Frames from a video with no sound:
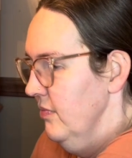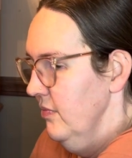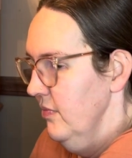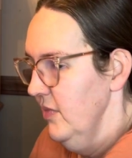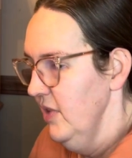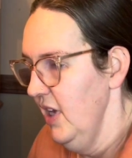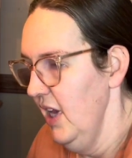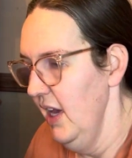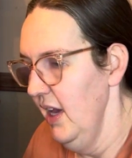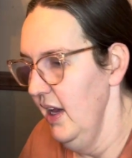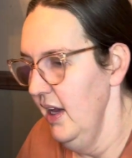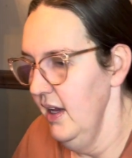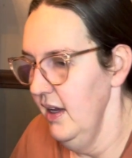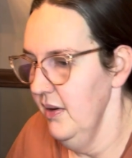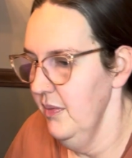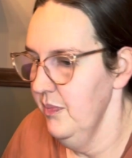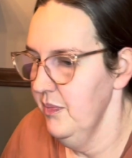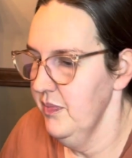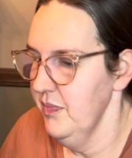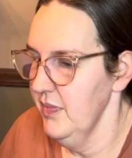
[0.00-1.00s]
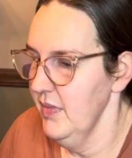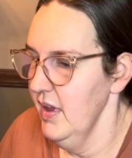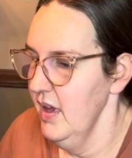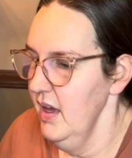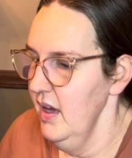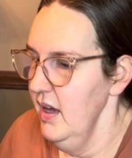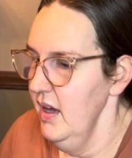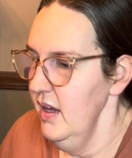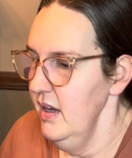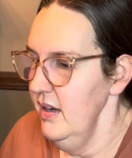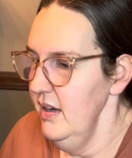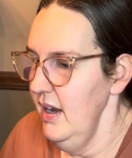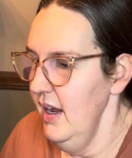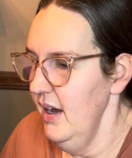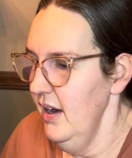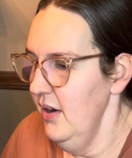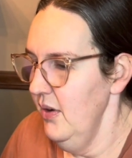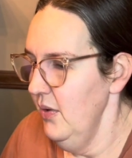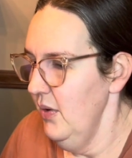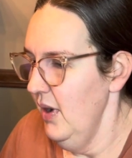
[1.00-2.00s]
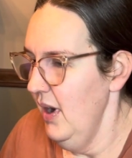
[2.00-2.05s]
Okay. Now,